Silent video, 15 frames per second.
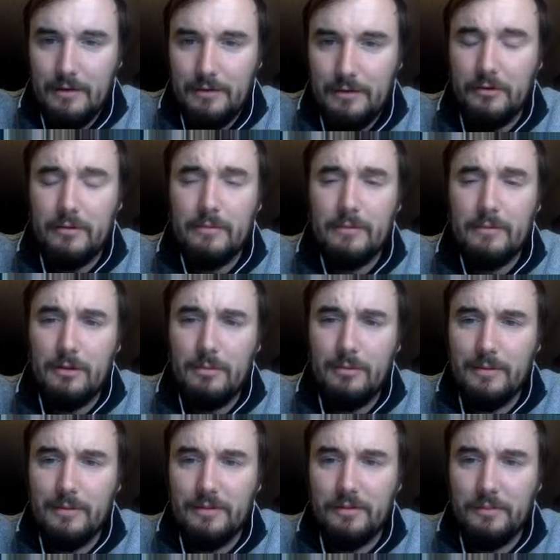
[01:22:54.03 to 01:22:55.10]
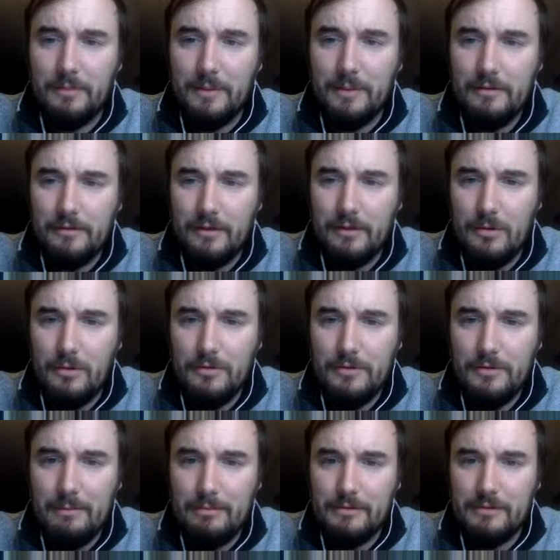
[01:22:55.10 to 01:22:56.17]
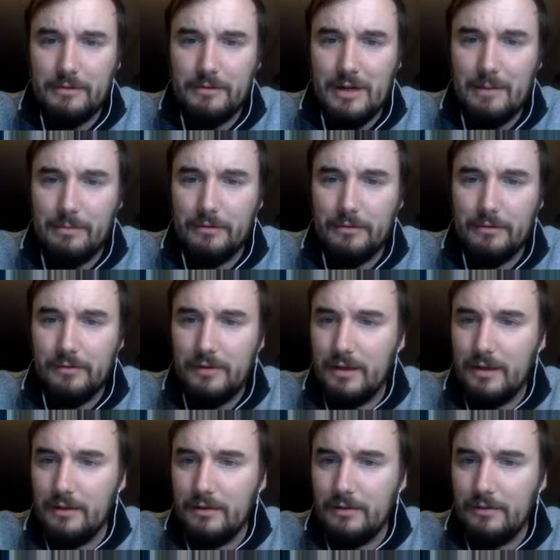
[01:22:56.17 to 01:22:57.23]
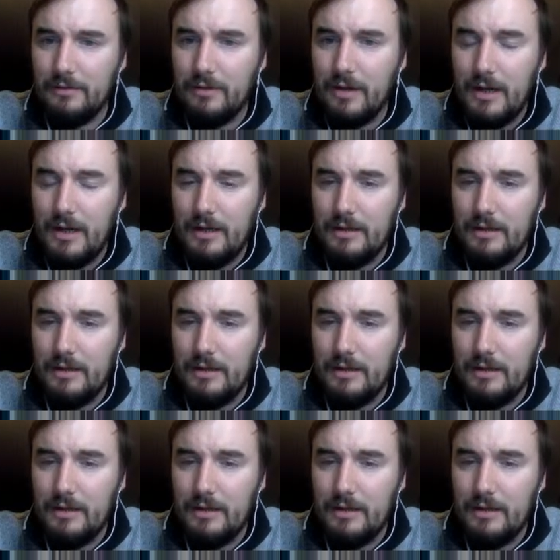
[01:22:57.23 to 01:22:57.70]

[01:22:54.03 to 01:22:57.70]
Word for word: Circumglobal but sparse in cold temperate to tropical seas.